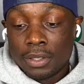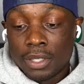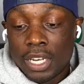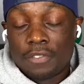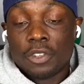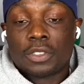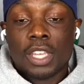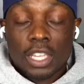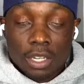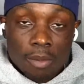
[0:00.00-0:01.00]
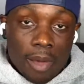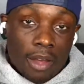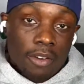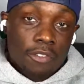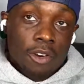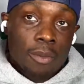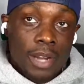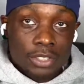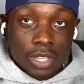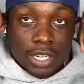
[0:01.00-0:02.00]
And if you're thinking about it and
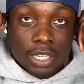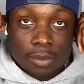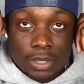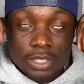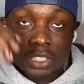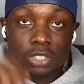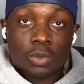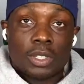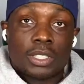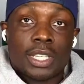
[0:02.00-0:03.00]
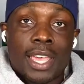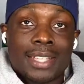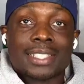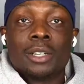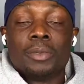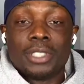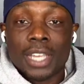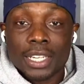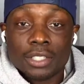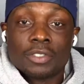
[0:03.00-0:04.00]
I try to come to these situations as
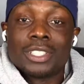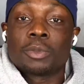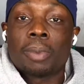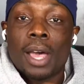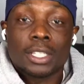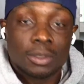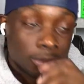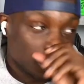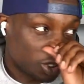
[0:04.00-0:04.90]
objective as possible.